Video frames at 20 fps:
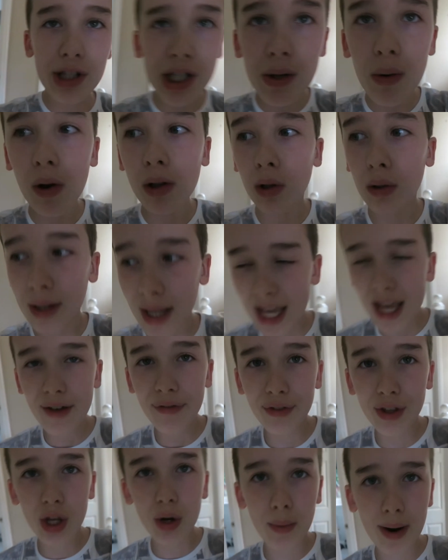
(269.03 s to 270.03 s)
2 o'clock
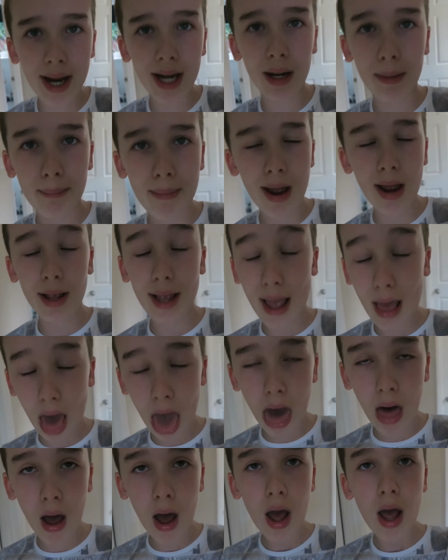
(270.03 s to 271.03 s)
if you in
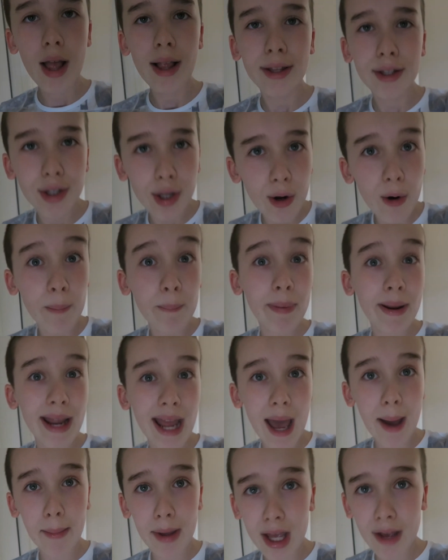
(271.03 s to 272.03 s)
2 p.m.